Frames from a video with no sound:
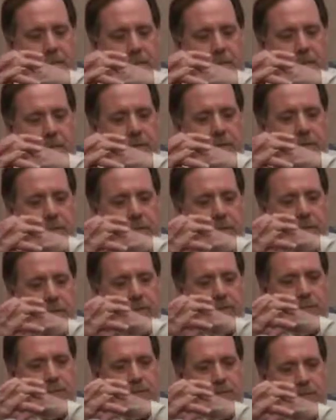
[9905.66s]
was a
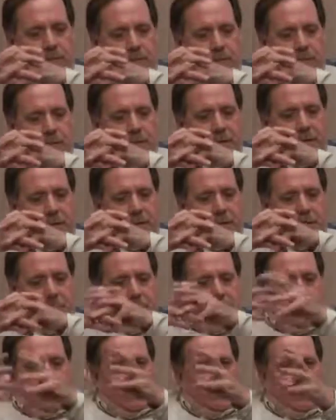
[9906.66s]
huge project
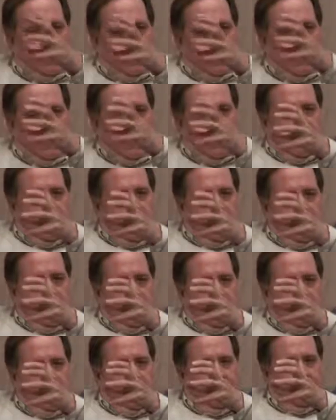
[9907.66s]
that most of the IAM
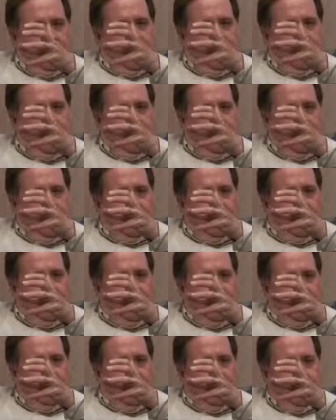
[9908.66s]
CARES money was
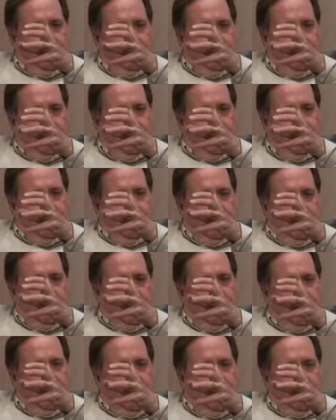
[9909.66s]
from
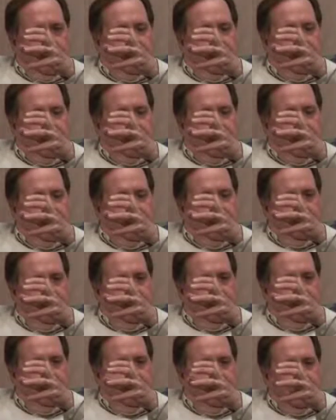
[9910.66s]
grants
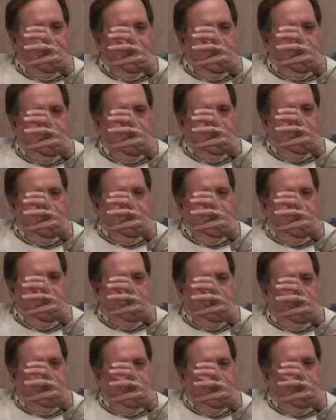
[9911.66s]
um,
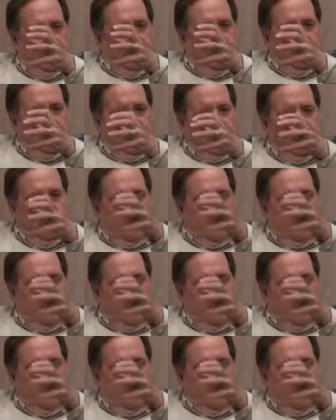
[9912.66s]
funds.